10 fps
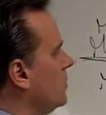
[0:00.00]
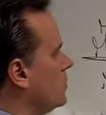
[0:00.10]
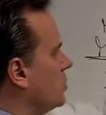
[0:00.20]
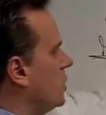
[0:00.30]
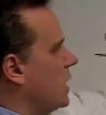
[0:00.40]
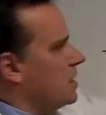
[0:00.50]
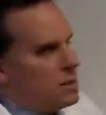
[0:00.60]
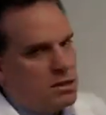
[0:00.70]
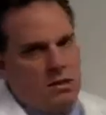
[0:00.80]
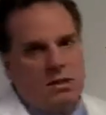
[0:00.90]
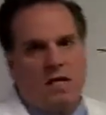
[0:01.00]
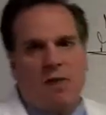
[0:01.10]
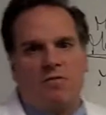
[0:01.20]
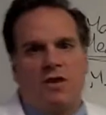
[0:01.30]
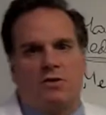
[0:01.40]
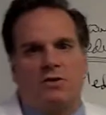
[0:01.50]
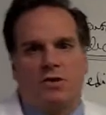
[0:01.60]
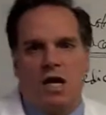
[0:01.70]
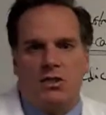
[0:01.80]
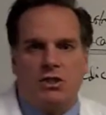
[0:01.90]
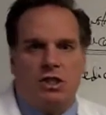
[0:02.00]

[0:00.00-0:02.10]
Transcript: there's a chance that the type of exercise